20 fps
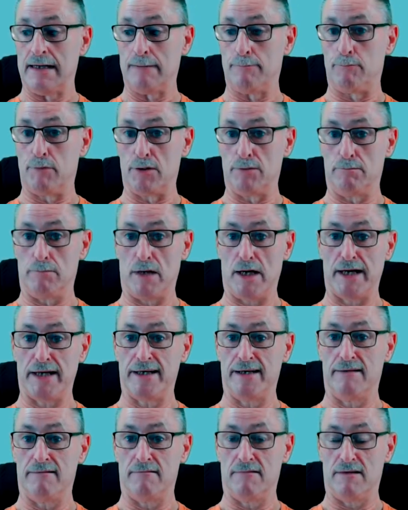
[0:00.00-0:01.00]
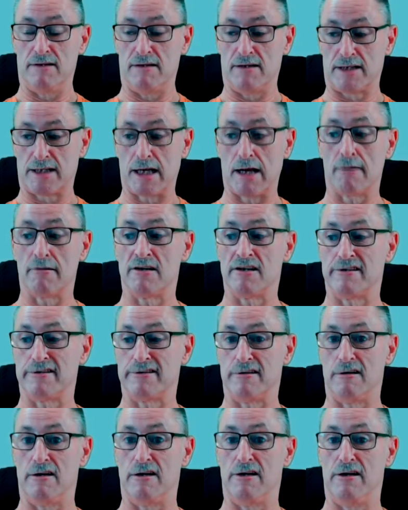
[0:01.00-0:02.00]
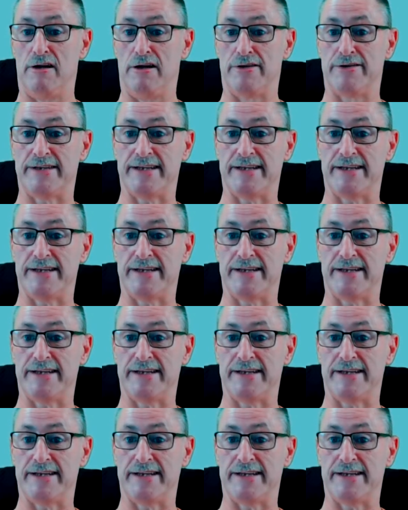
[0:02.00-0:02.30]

but my current uh,